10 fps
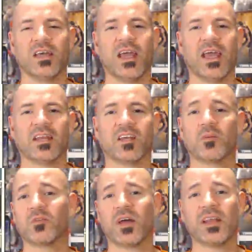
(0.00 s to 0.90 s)
and
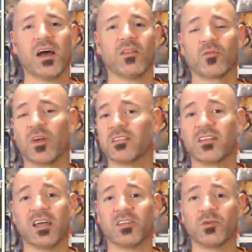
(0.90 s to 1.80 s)
come to find out the friend's
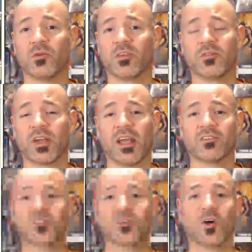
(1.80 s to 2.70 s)
dying too of liver
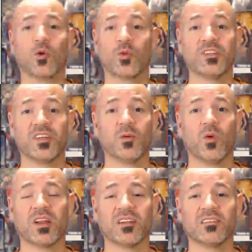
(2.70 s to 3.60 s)
cancer, and the whole reason he
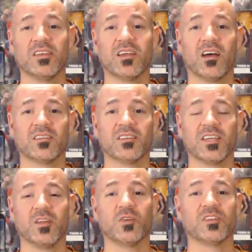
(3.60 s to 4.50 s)
wanted to see
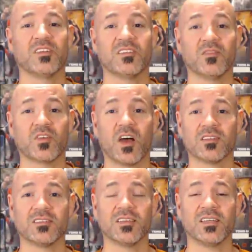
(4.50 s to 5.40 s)
Constantine was to see if
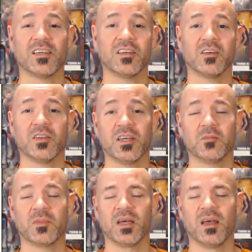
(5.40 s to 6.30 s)
Constantine could heal
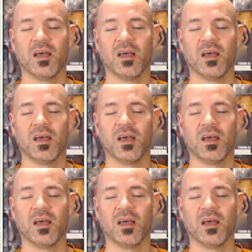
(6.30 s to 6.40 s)
him.